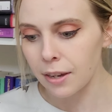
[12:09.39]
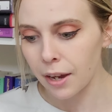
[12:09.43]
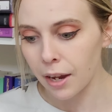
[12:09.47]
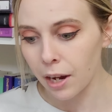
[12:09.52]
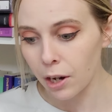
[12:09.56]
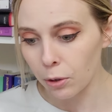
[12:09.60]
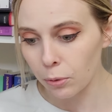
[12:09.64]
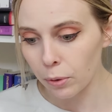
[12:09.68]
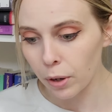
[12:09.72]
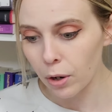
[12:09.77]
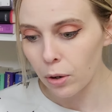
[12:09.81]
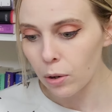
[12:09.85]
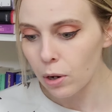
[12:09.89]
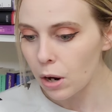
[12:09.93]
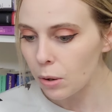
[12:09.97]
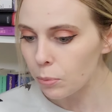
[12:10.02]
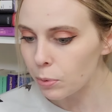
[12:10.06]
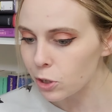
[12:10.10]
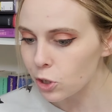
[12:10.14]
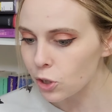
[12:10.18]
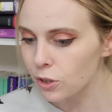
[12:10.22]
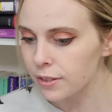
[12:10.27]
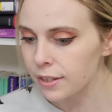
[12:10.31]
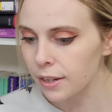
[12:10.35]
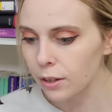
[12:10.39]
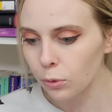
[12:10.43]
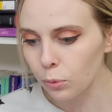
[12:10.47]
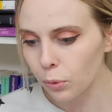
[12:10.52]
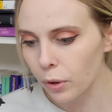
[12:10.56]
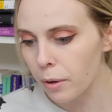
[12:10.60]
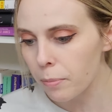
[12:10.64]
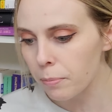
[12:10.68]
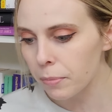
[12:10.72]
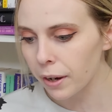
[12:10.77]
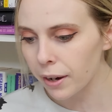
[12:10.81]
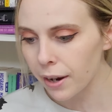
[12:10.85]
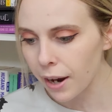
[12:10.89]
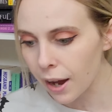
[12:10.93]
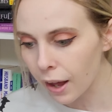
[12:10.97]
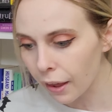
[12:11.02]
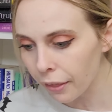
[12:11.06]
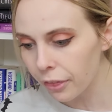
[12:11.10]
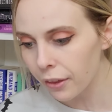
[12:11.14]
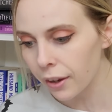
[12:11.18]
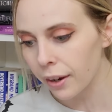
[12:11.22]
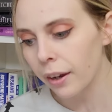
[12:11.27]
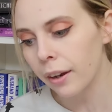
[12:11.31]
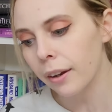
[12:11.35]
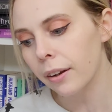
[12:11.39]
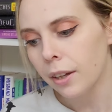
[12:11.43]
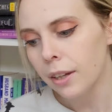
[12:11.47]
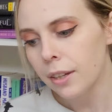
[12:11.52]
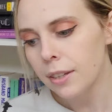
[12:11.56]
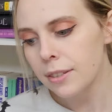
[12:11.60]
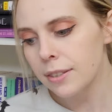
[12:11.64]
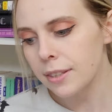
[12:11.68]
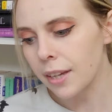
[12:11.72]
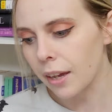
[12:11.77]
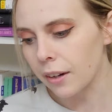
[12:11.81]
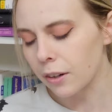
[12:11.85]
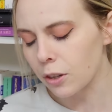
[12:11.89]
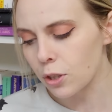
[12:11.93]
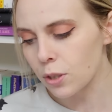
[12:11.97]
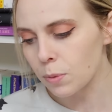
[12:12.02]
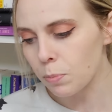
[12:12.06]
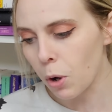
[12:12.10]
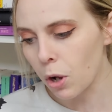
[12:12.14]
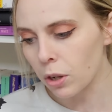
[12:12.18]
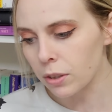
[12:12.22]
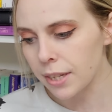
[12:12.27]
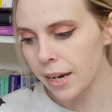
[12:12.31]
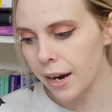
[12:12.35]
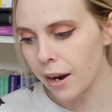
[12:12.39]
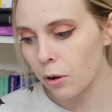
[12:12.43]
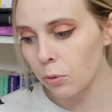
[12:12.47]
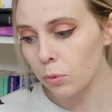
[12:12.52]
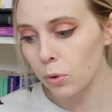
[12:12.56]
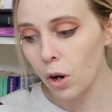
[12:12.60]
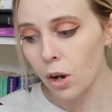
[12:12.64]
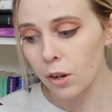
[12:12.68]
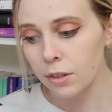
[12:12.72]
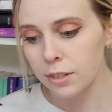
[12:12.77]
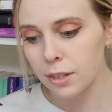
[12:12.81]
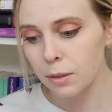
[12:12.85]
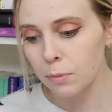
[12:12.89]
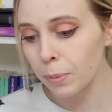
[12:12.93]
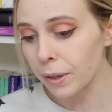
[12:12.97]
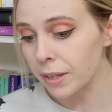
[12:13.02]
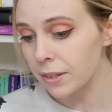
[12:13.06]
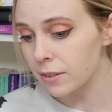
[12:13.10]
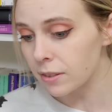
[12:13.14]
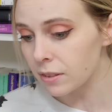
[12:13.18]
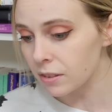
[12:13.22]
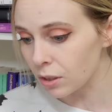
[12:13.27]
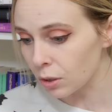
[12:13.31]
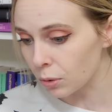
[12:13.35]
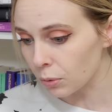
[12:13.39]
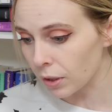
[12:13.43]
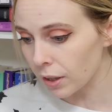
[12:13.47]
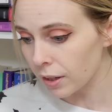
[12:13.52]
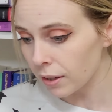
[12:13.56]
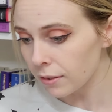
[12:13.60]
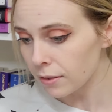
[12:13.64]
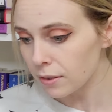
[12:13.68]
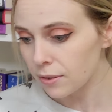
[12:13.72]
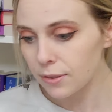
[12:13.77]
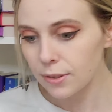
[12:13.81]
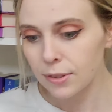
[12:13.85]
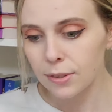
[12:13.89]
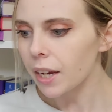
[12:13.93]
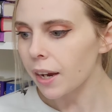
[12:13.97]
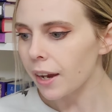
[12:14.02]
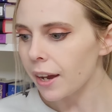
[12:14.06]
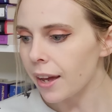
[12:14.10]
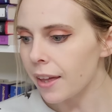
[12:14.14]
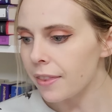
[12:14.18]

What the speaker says: Harrow, which is a grim gothic set in a small town haunted by secrets.